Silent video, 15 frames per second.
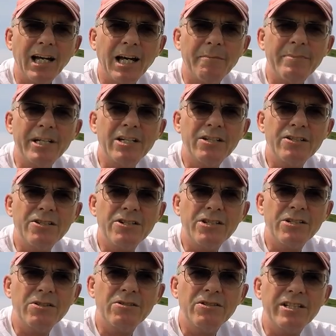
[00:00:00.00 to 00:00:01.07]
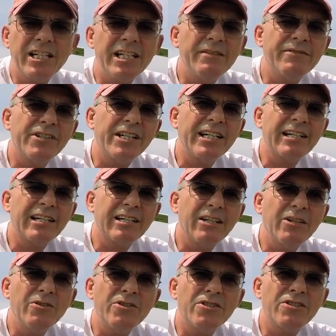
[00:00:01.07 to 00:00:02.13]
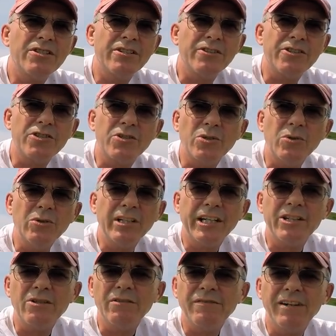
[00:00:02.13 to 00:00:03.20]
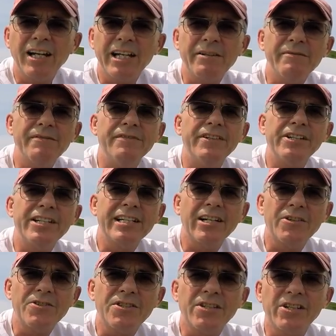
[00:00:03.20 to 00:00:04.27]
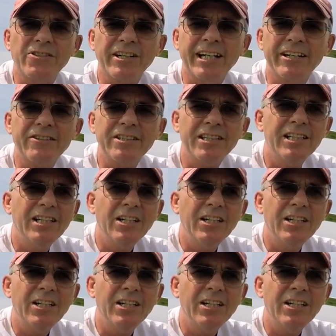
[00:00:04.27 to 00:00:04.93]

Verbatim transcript: uh, because you're dealing very close to the stall and you're flying very close to the ground